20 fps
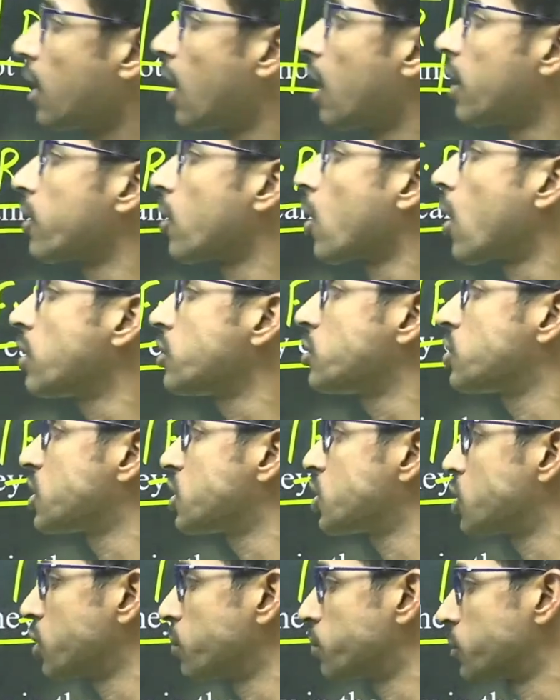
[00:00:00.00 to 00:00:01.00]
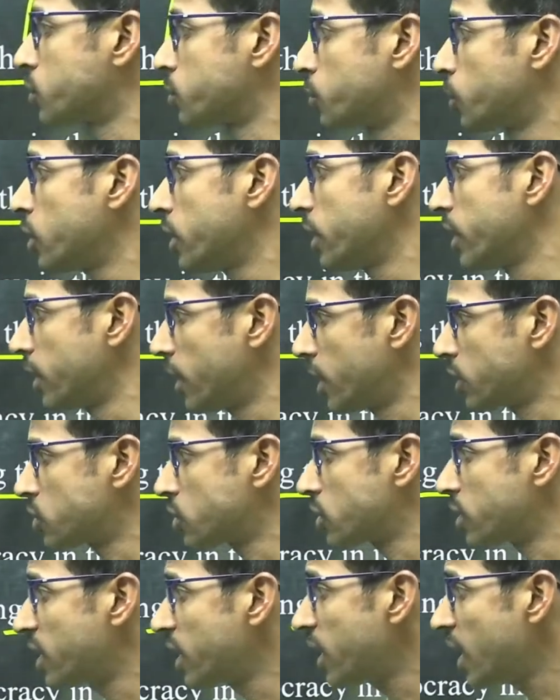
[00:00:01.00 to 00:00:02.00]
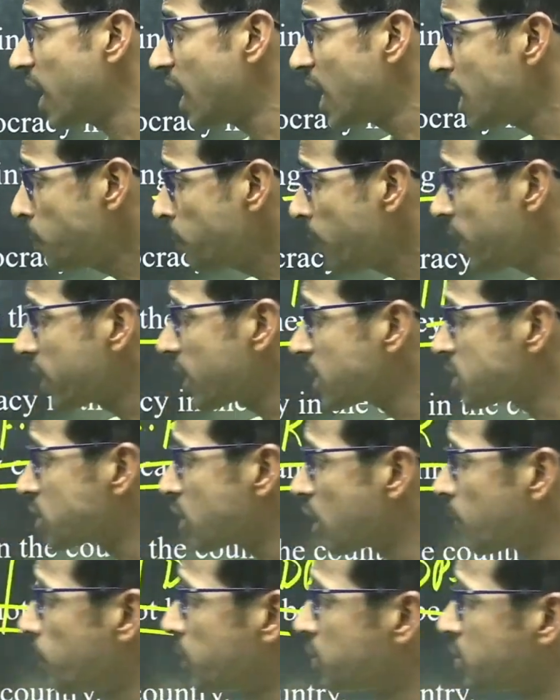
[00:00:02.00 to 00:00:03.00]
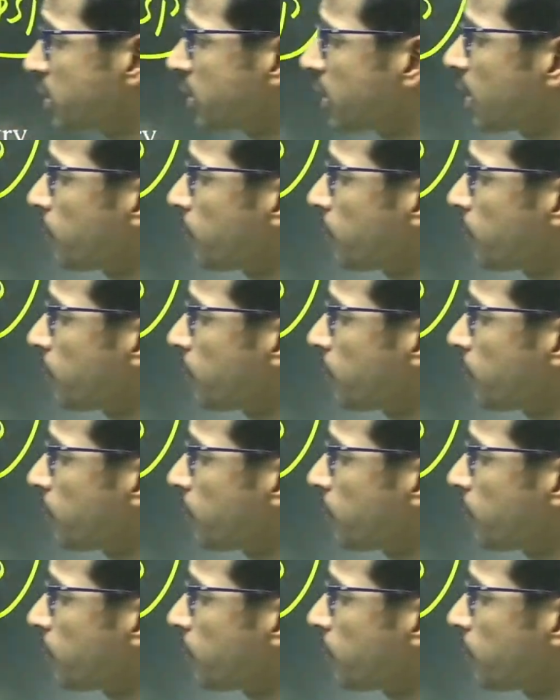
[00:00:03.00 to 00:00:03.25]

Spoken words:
or non-justiciable in nature. They aim at establishing a